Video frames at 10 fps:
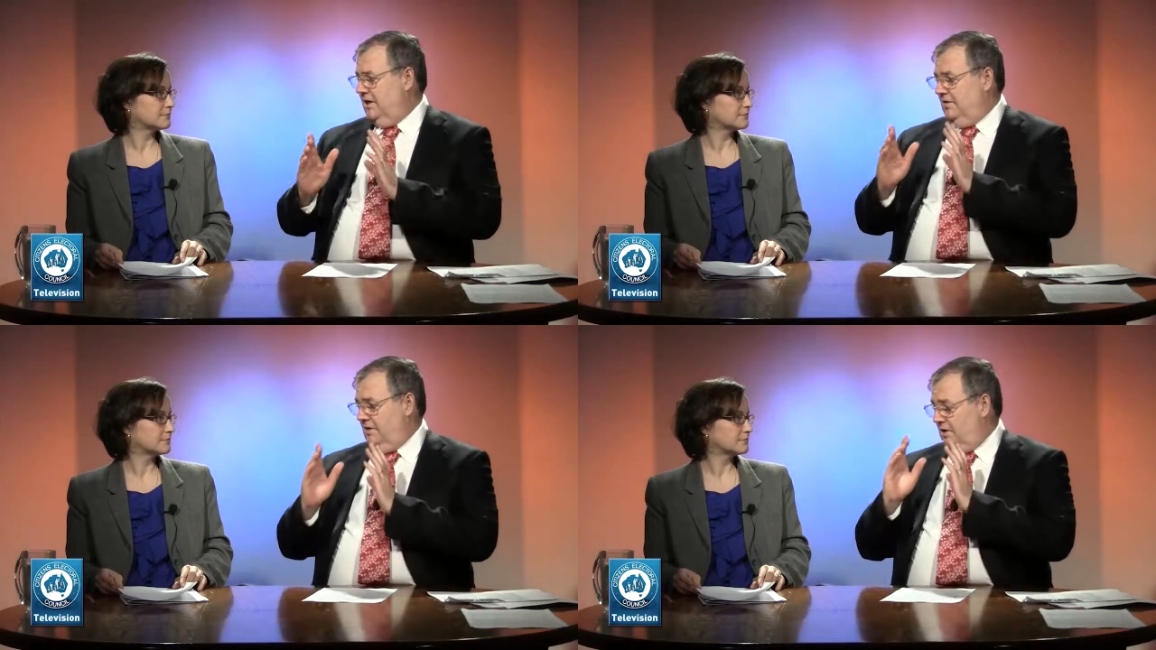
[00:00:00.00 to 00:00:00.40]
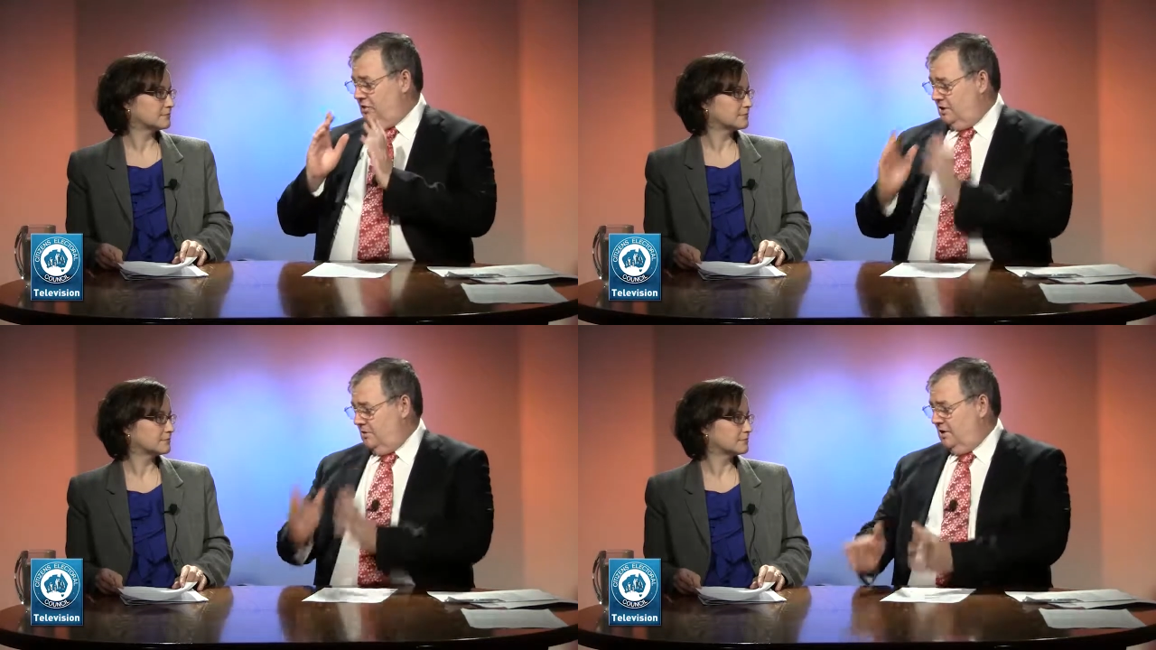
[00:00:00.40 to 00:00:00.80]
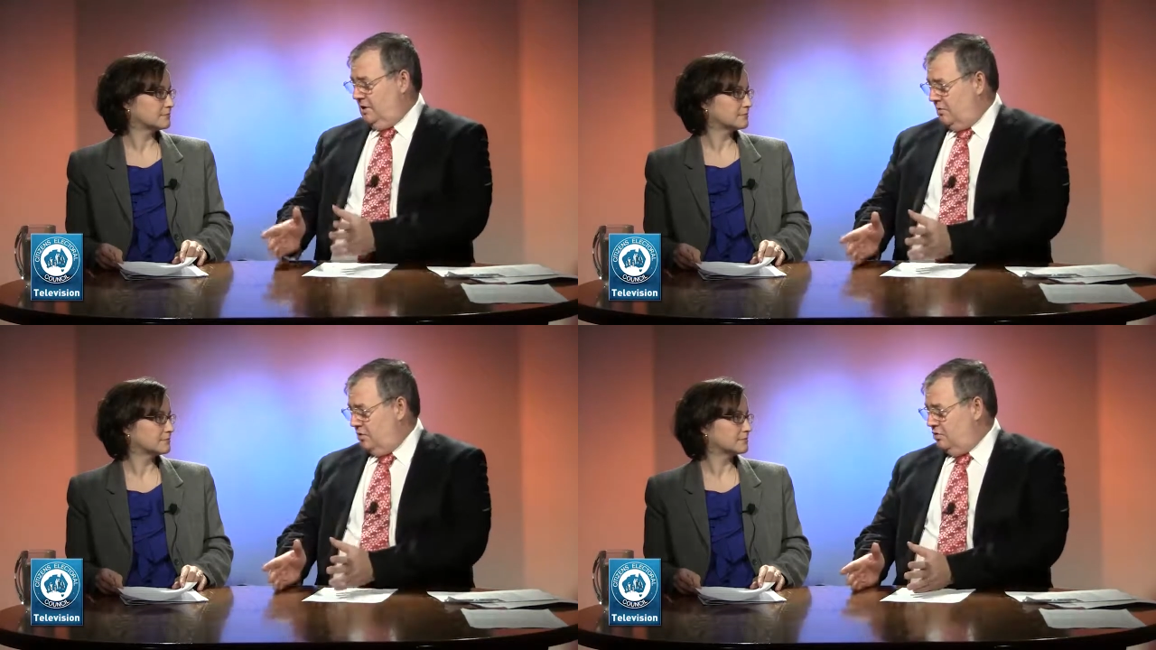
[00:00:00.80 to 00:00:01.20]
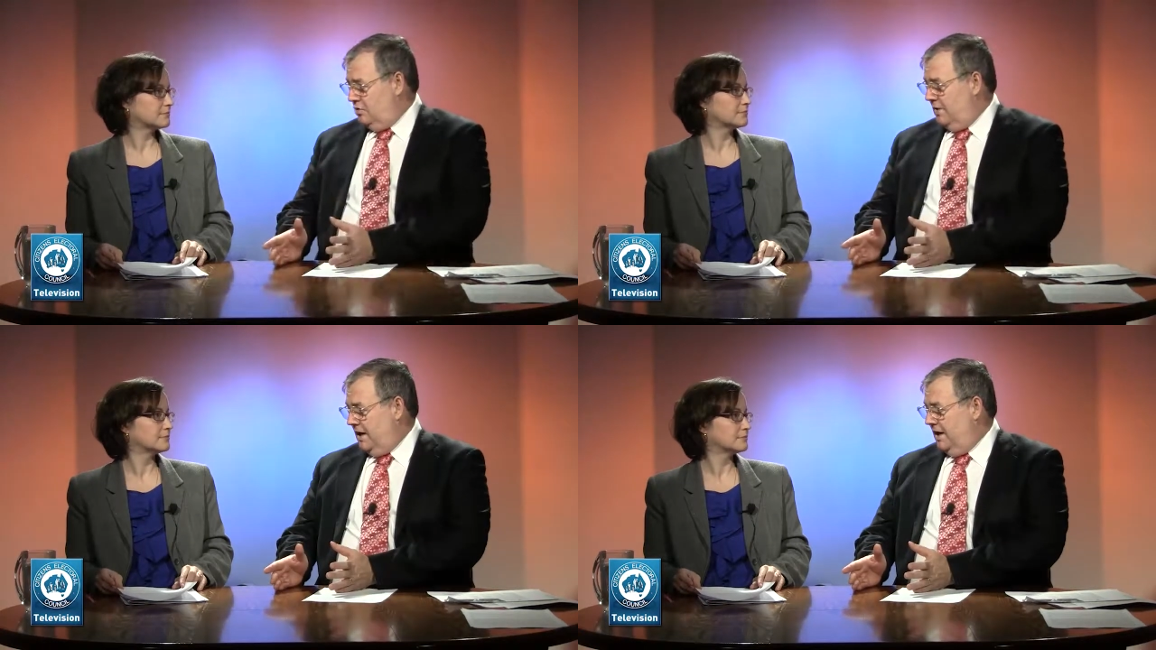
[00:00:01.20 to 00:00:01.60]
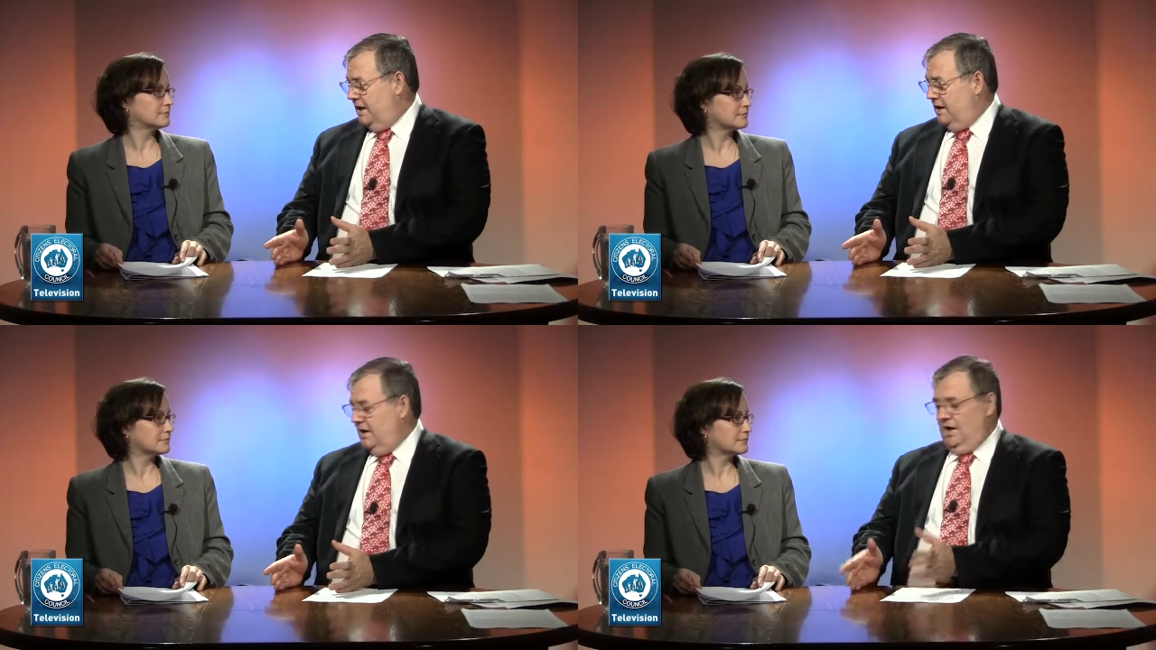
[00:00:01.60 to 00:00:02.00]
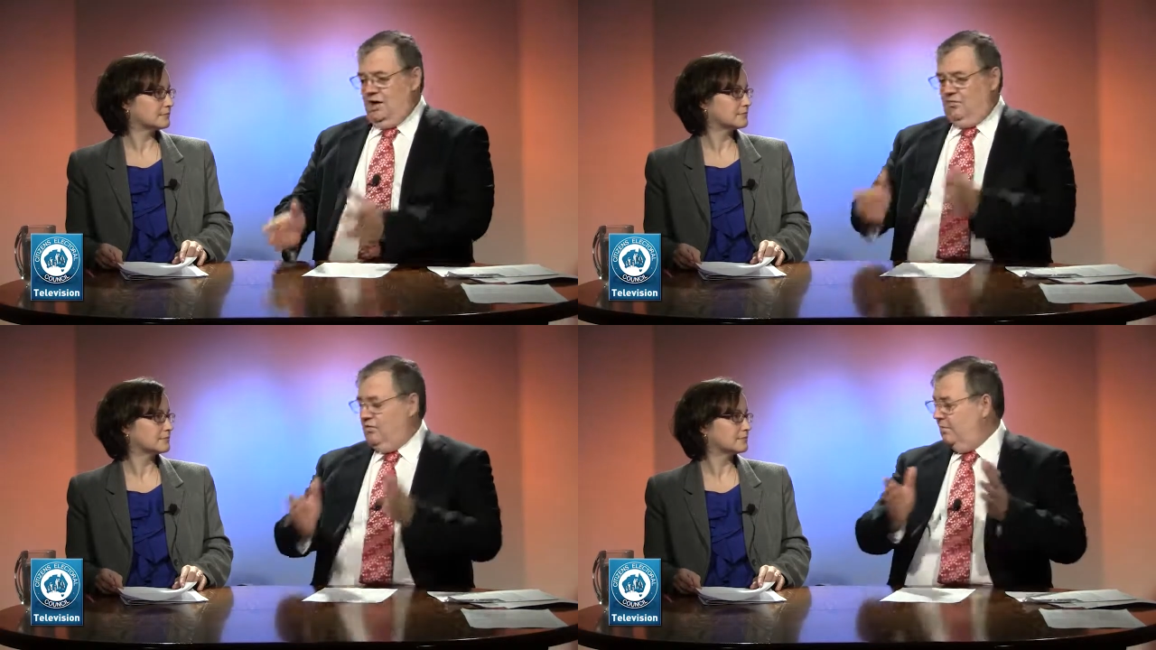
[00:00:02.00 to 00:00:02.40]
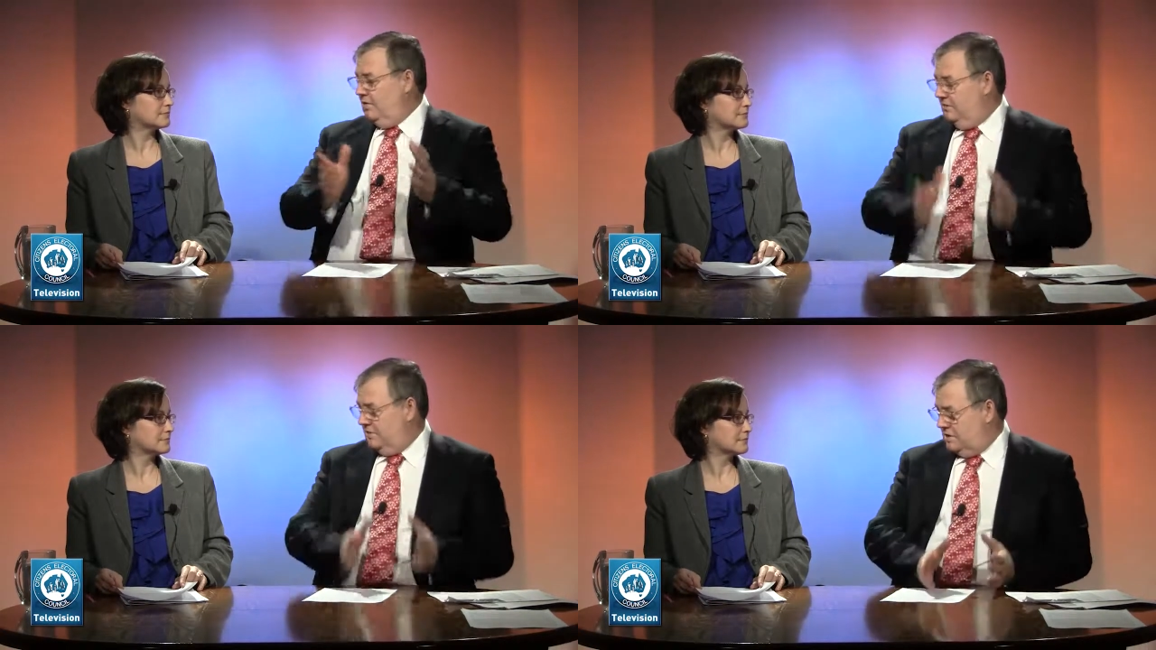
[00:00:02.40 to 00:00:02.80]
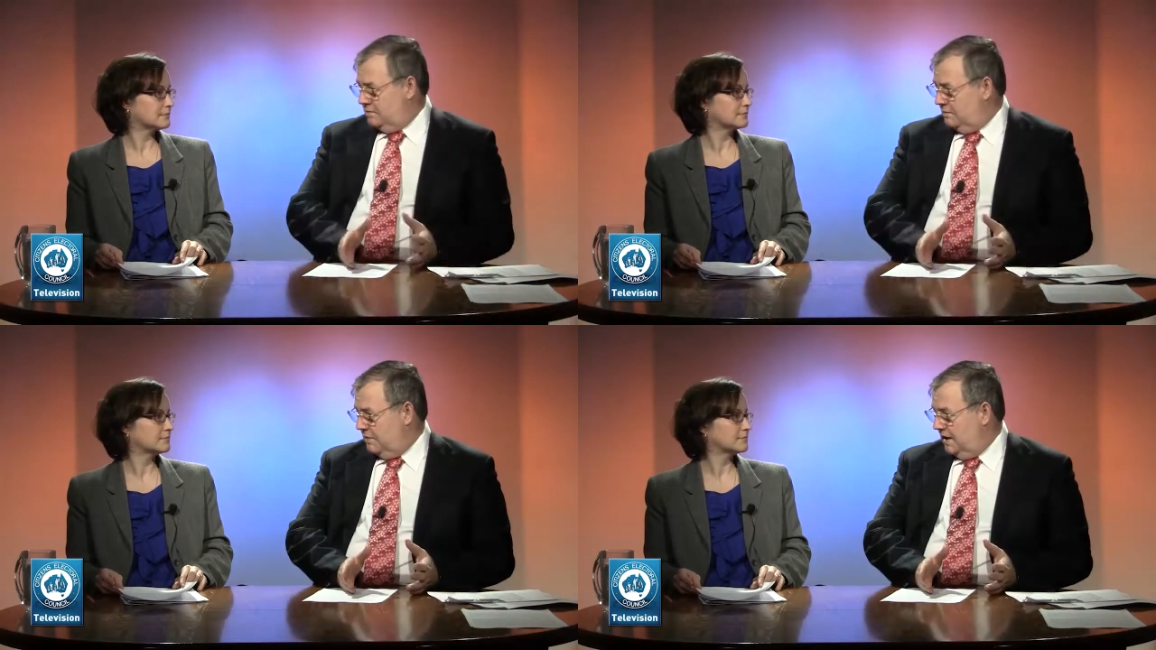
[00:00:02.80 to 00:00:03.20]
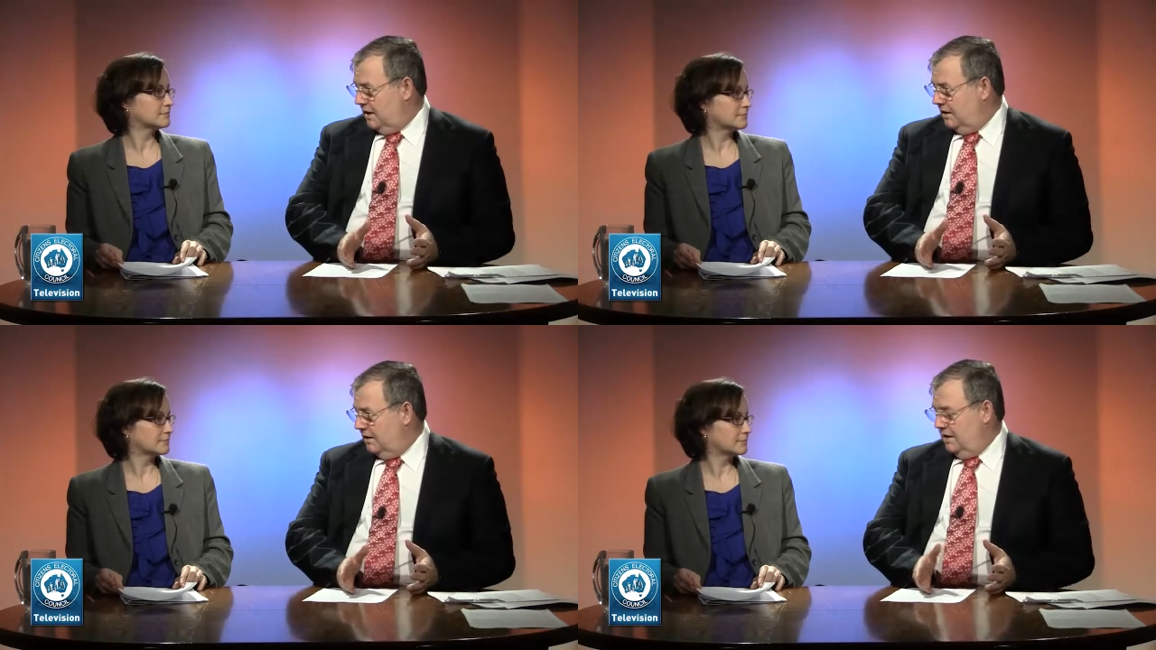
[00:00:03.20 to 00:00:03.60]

Speaker 1: the legitimate commercial banking from the investment banking.